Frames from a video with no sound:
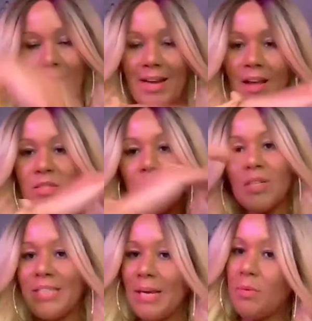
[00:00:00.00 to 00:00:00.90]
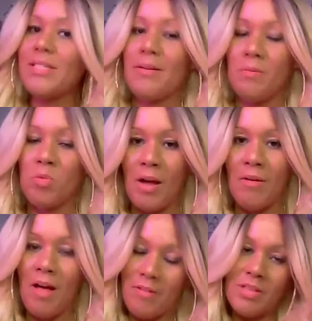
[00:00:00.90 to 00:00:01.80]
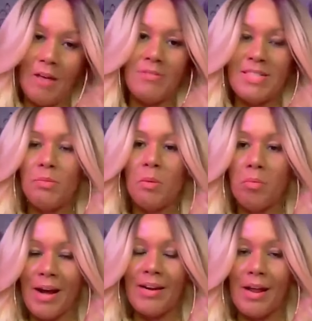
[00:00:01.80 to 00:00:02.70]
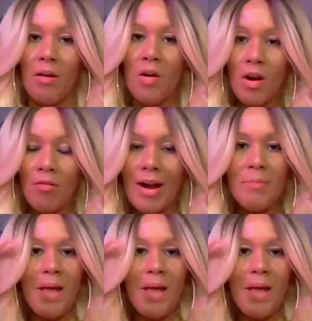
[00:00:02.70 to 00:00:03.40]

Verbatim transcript: Right now, it's more stable because I have a stable brand now, right?